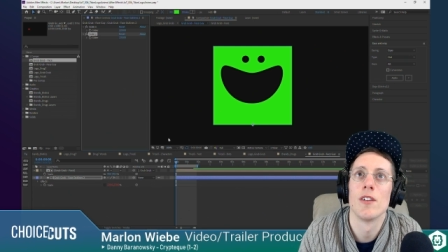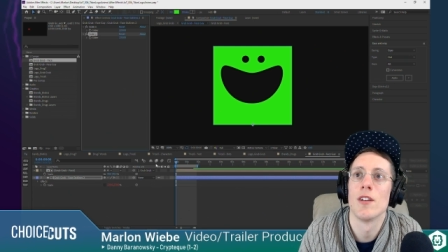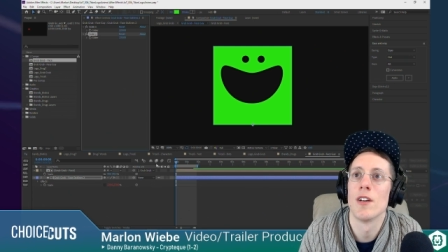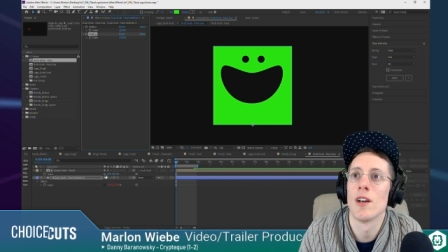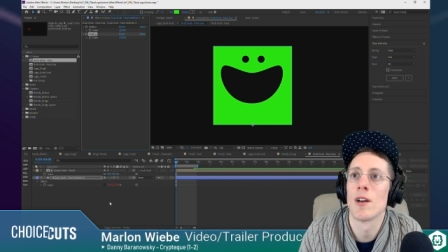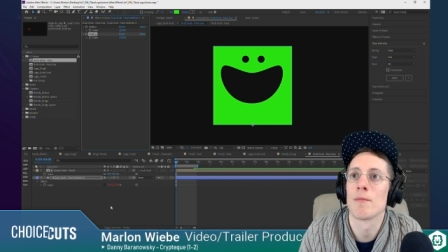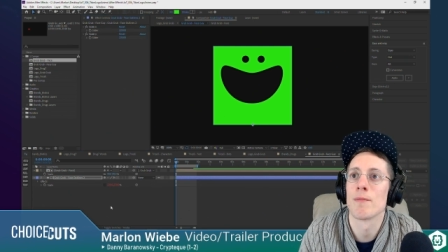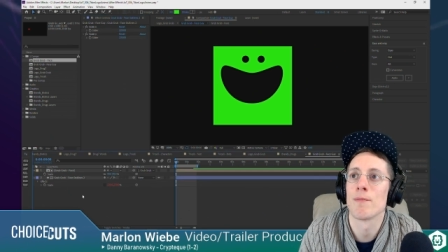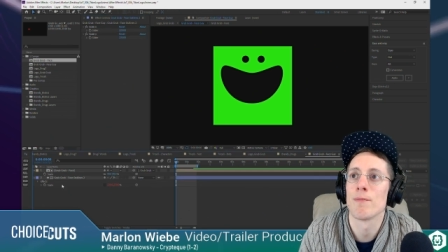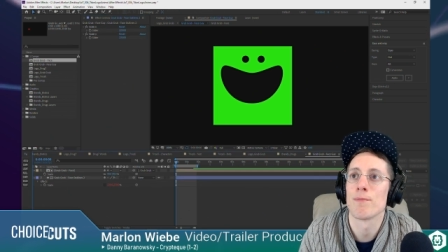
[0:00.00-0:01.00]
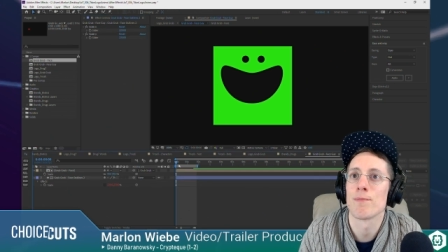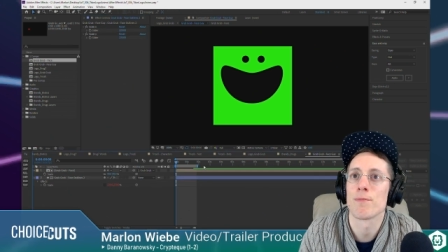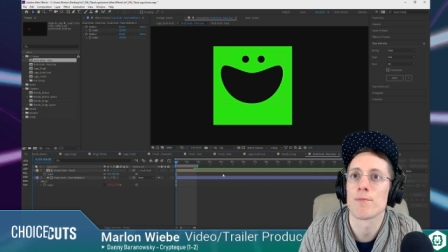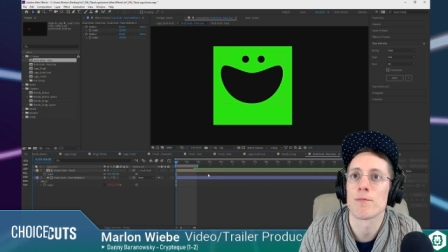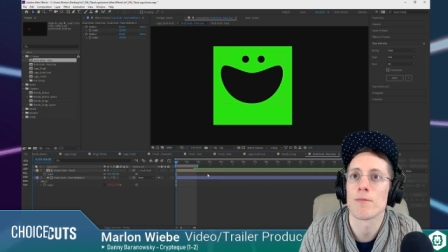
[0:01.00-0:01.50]
Oh,
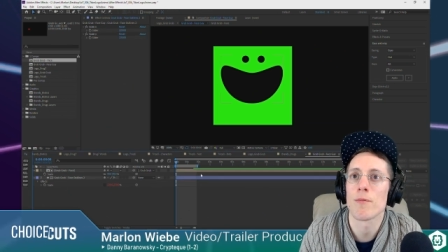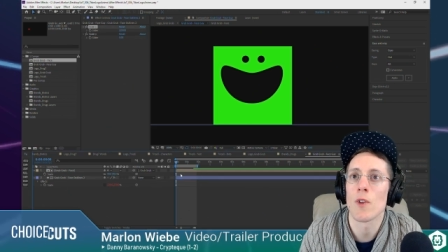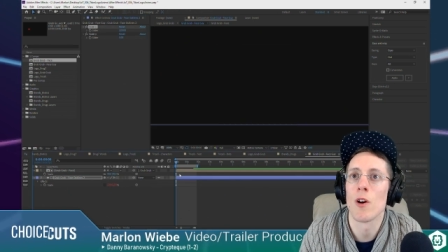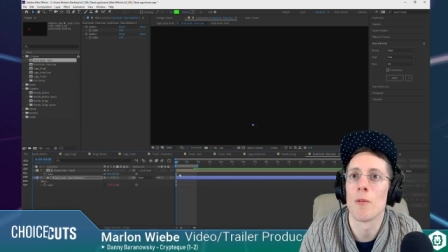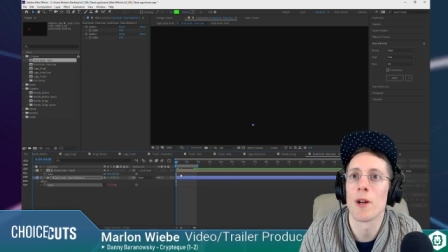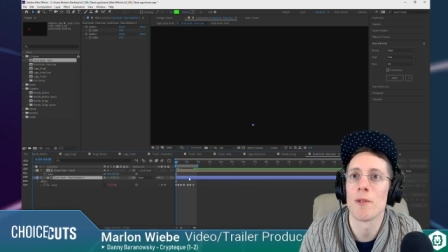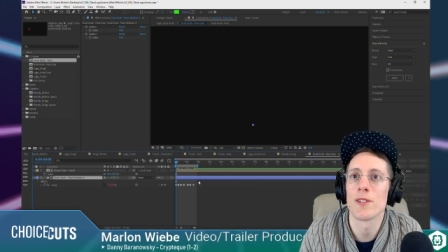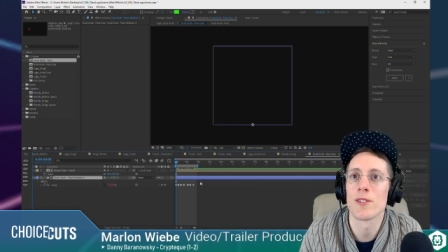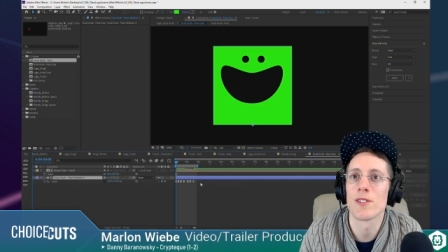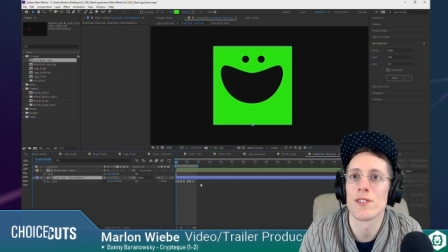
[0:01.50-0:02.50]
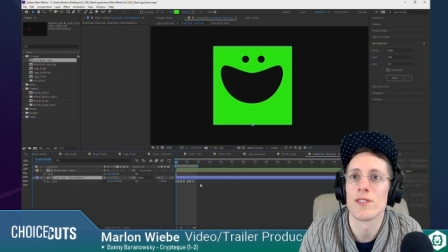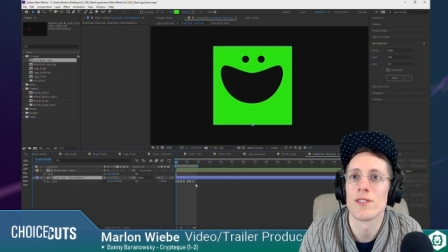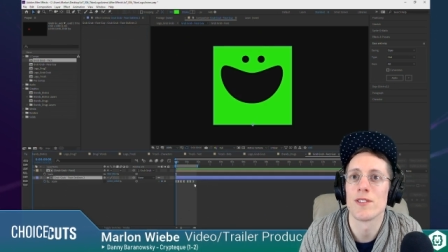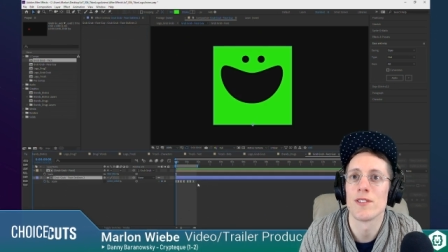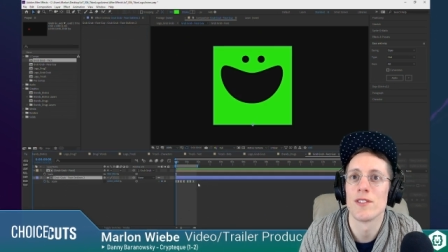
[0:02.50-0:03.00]
but I want those.
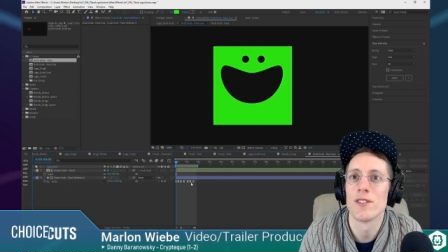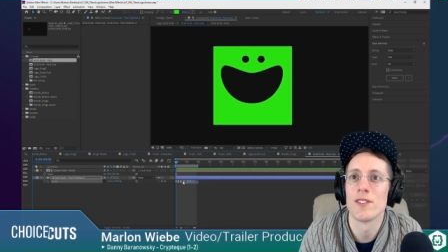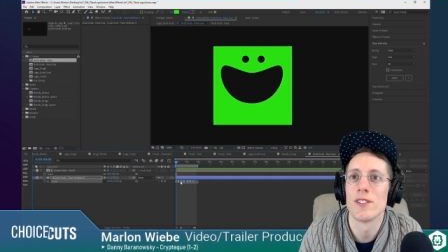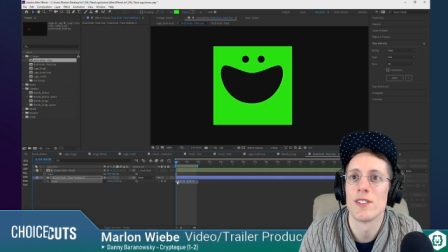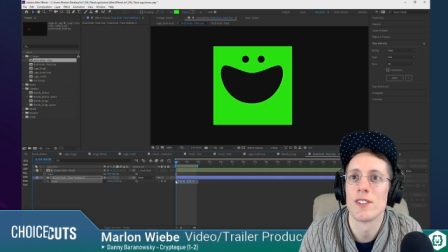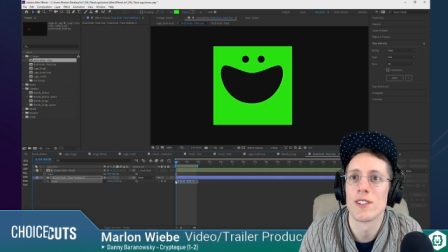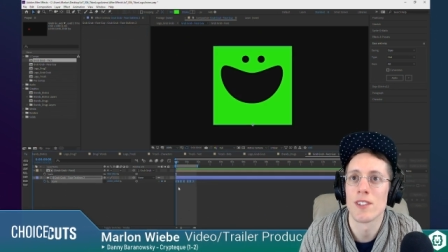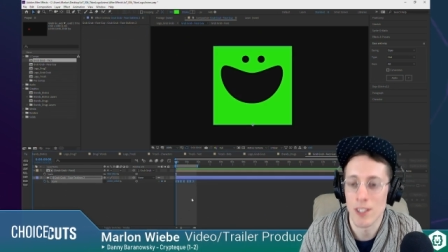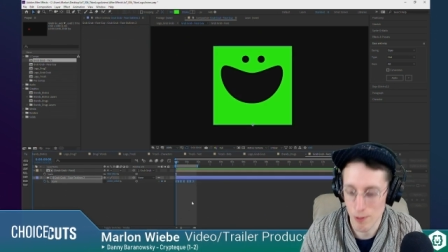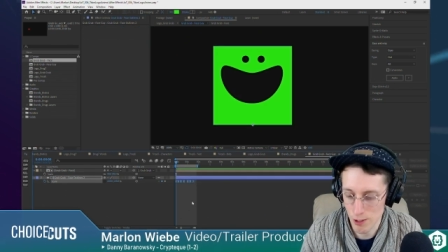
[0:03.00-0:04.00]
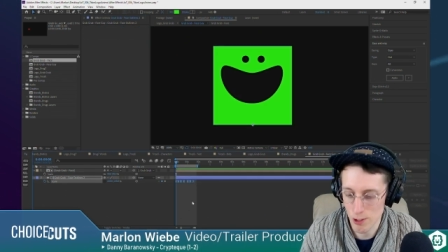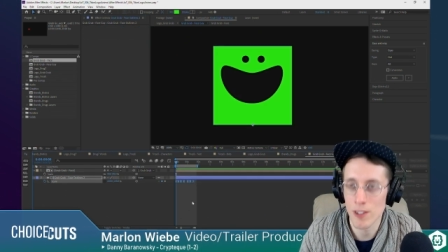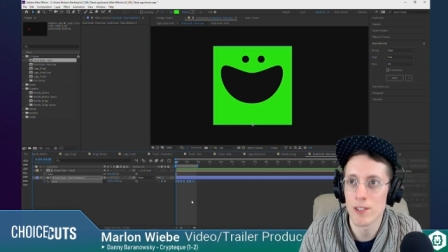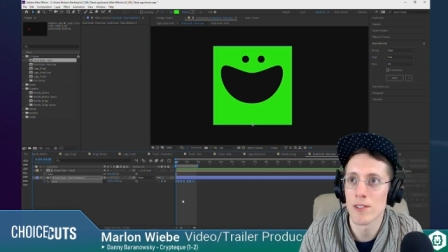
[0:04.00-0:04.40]
What's this?